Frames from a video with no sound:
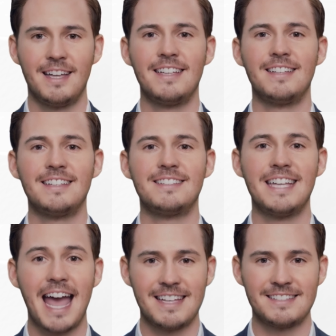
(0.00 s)
It lists
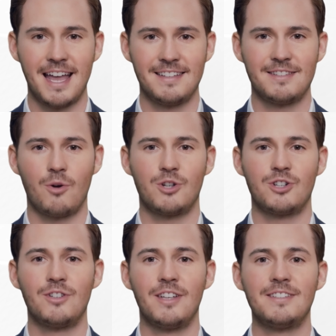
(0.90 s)
the assets, which are
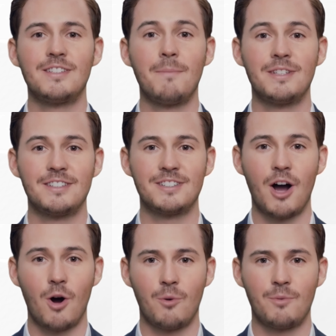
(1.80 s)
things the business
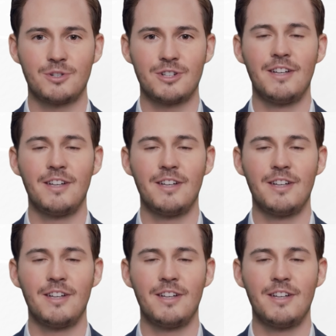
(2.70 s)
owns,